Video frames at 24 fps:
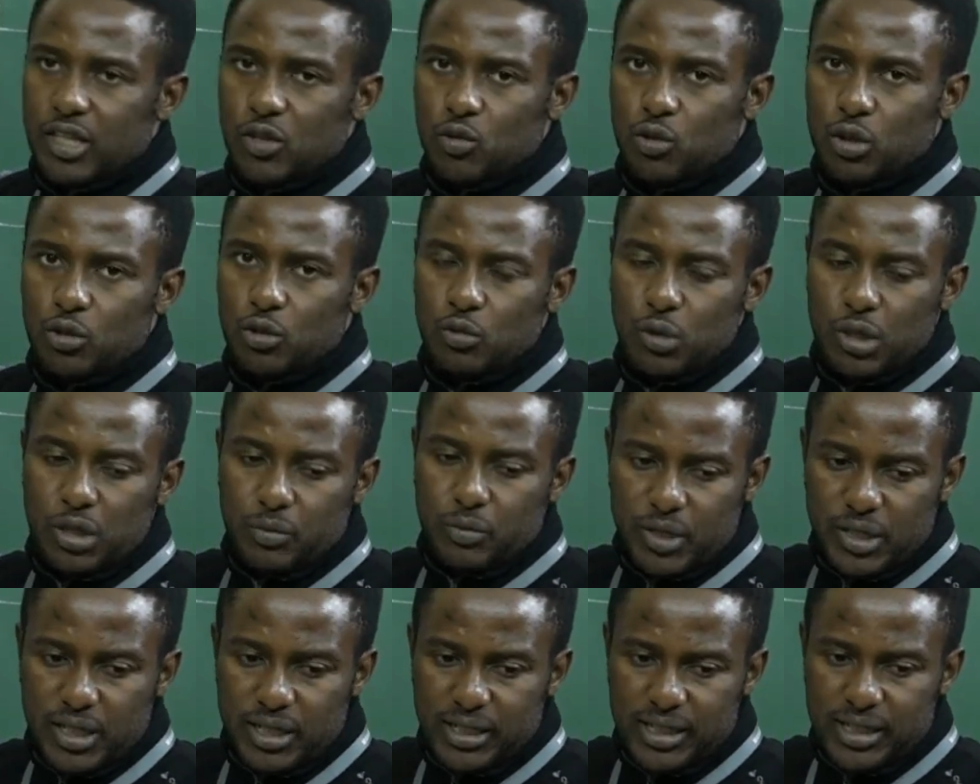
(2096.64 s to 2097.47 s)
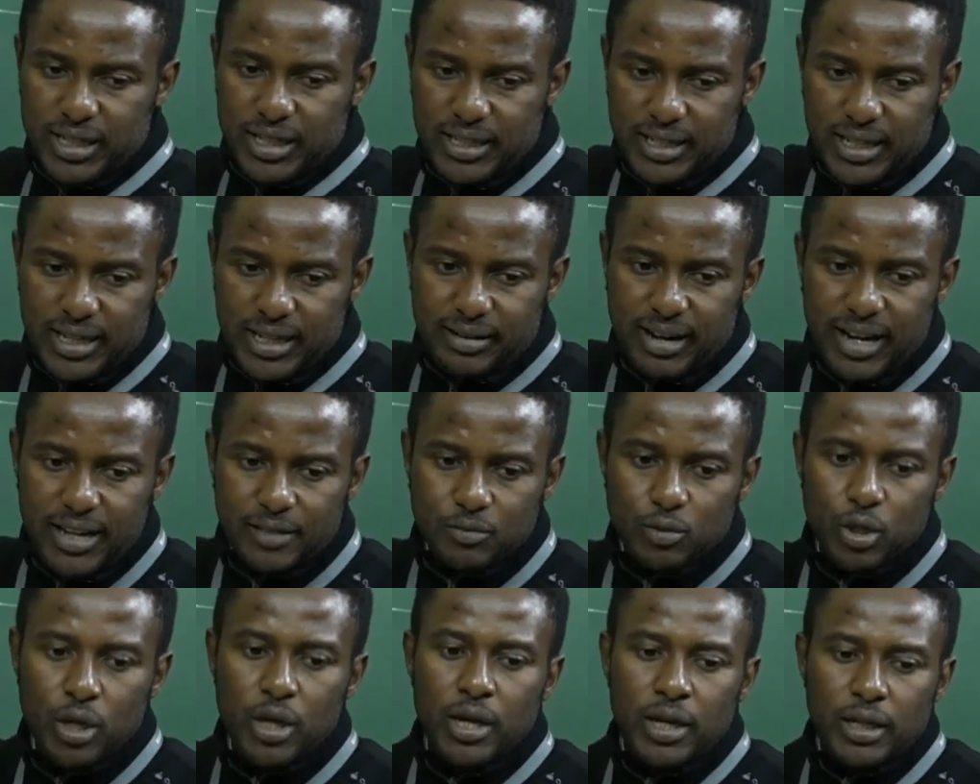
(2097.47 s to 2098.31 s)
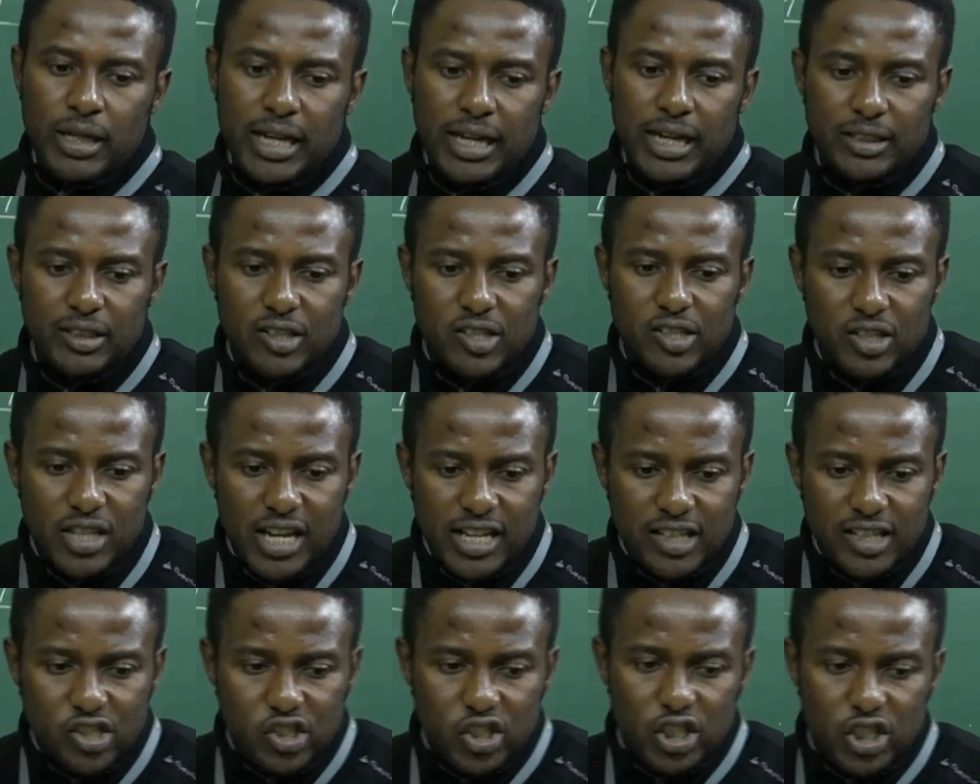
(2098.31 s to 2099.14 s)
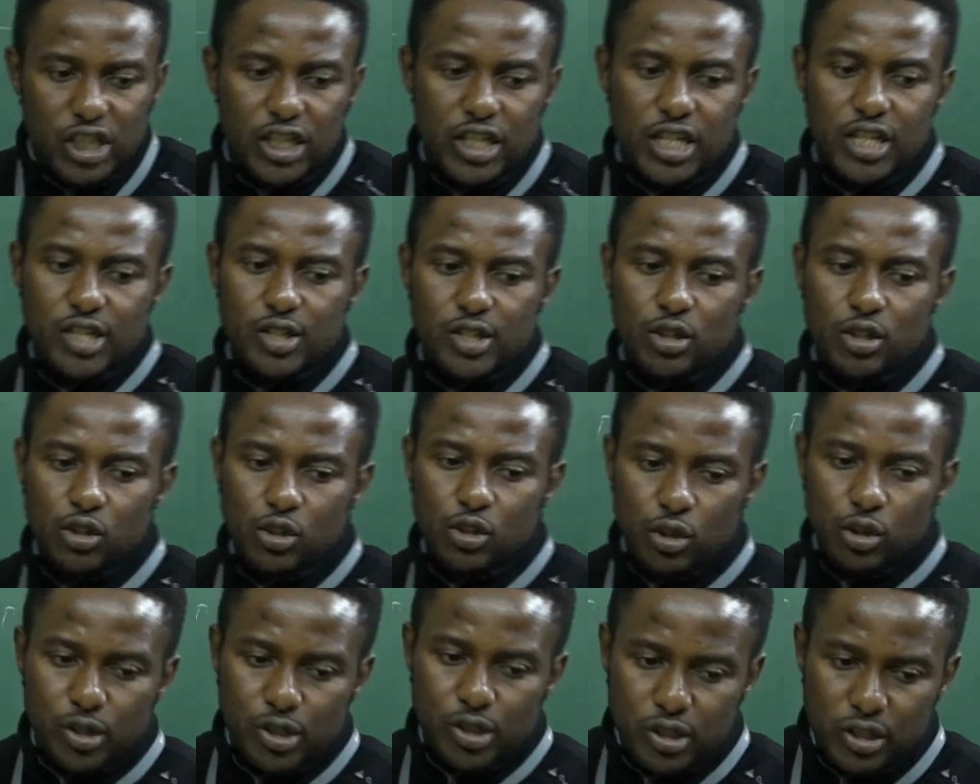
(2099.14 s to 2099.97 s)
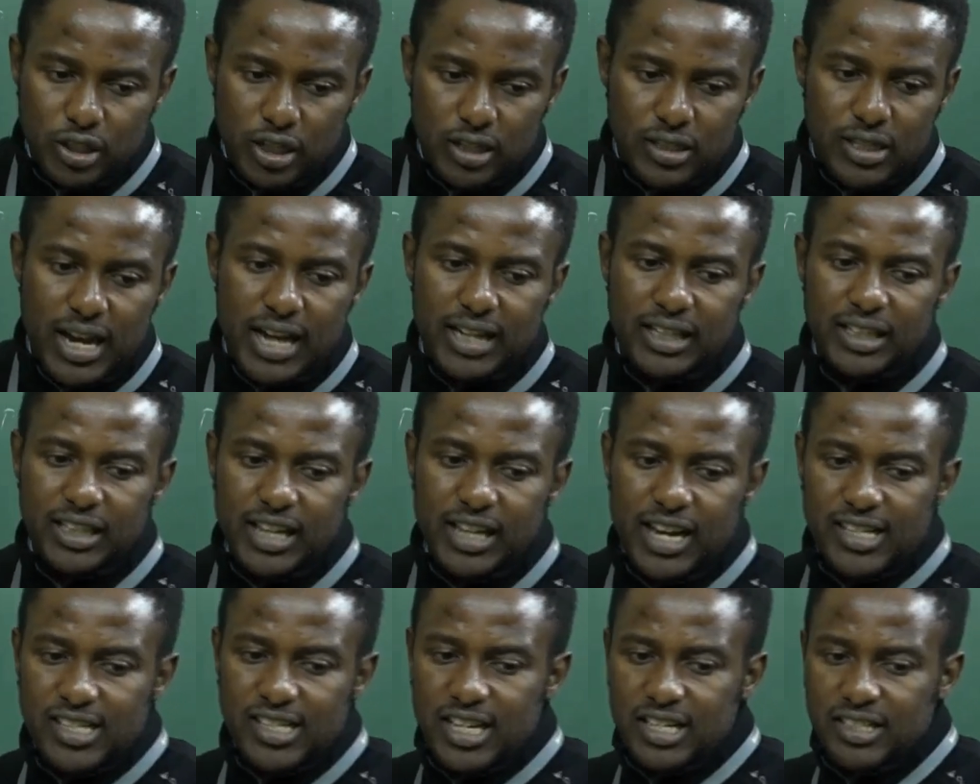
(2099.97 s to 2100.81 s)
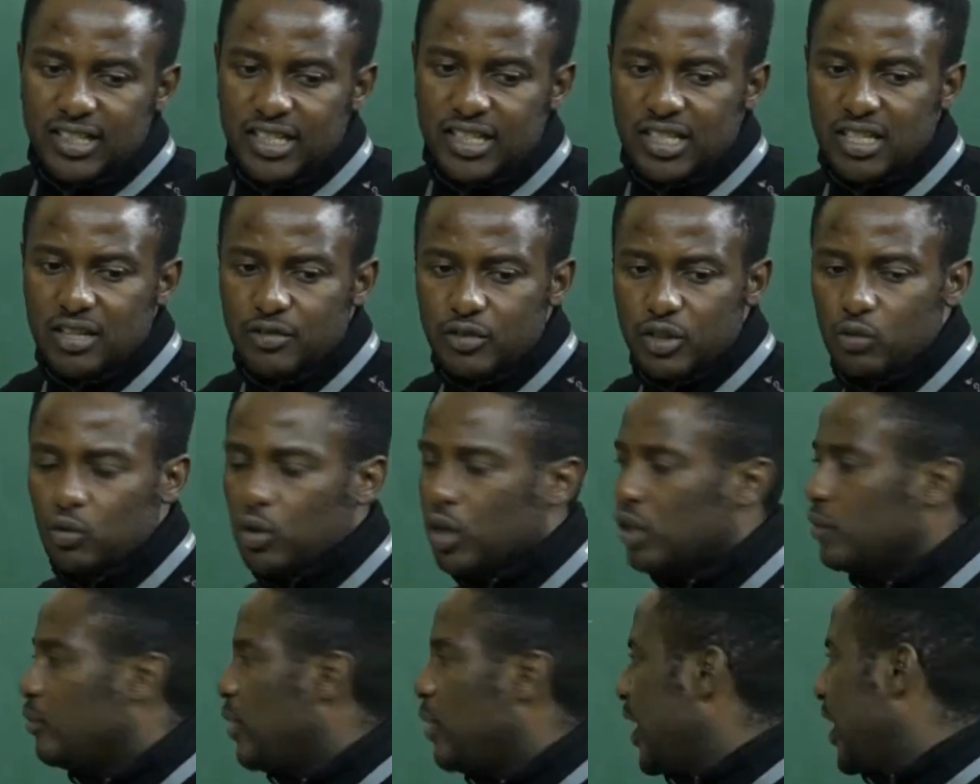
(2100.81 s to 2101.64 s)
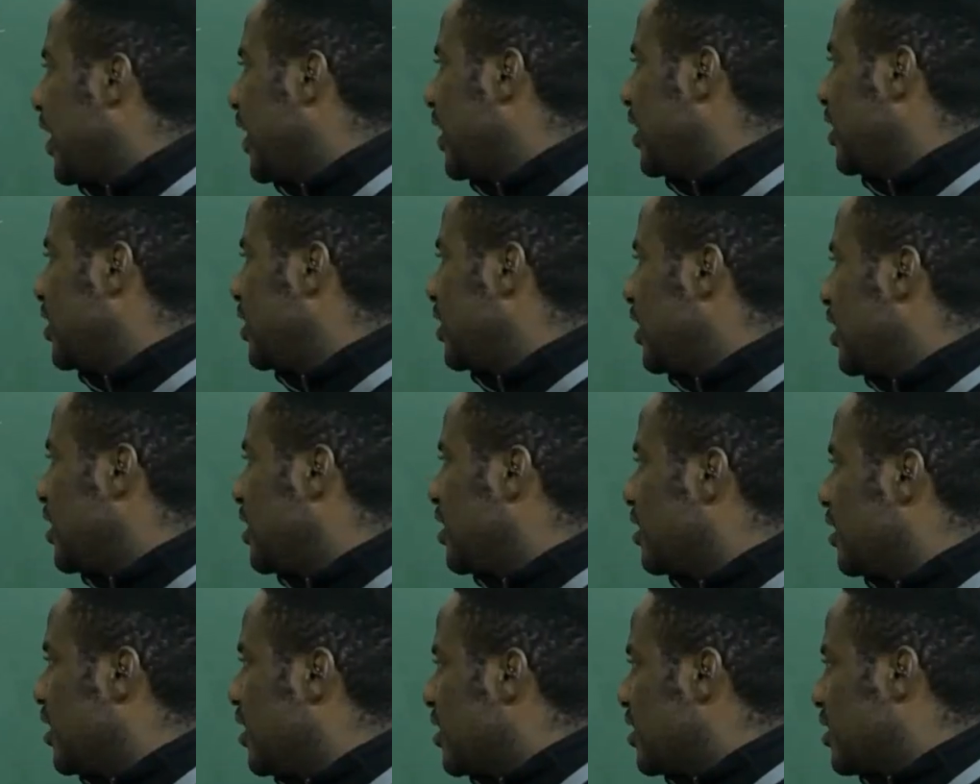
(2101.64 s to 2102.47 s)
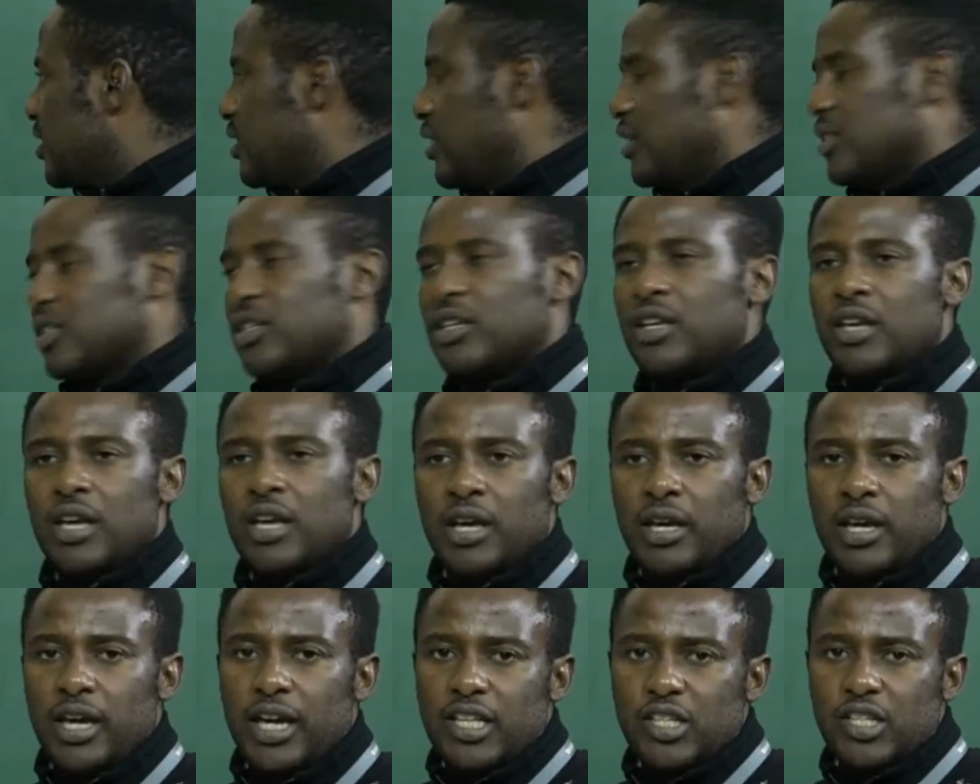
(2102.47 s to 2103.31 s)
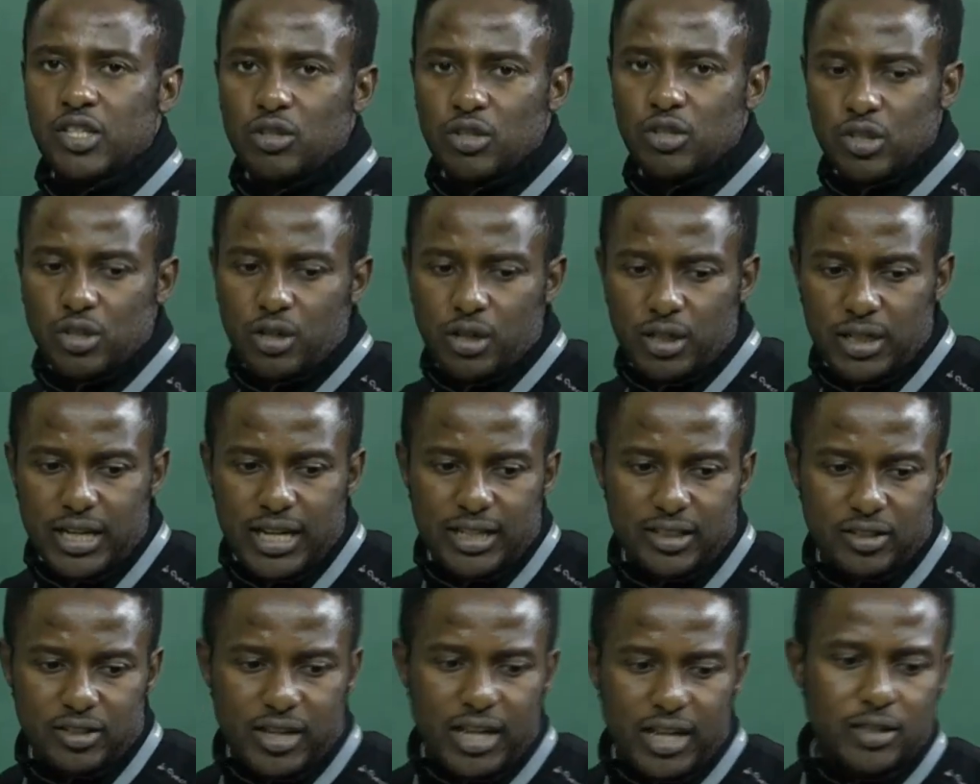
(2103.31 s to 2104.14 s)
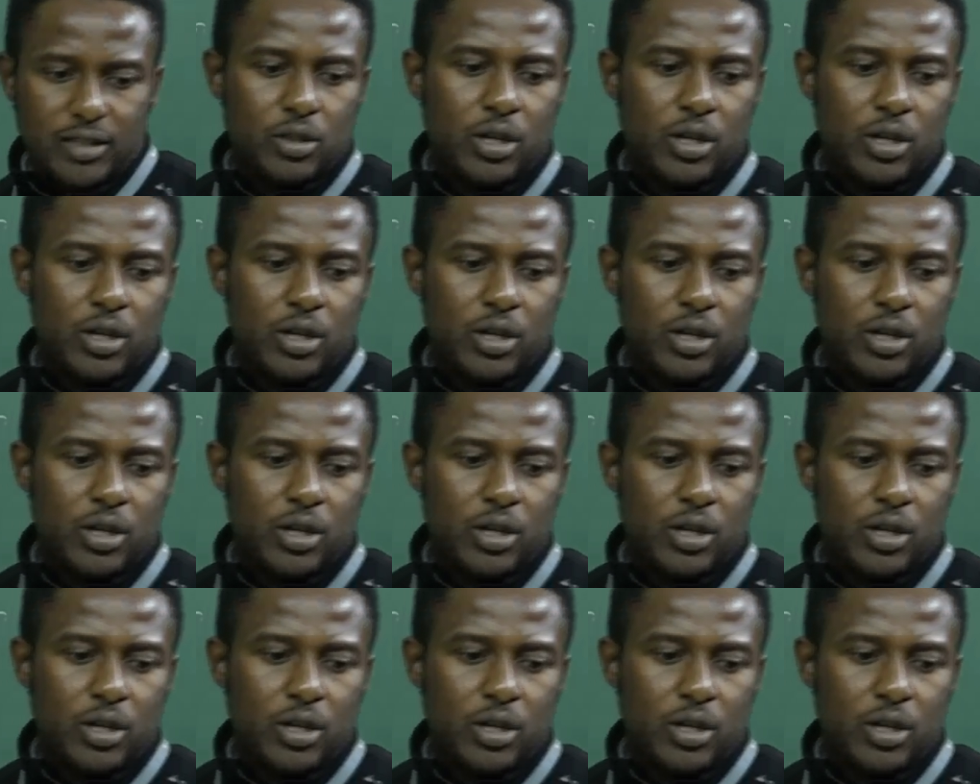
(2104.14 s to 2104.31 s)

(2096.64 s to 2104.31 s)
And that is what we represented there, right? Now, the state G is the goal state, and the agent receives reward by entering this state. Hence, you saw that,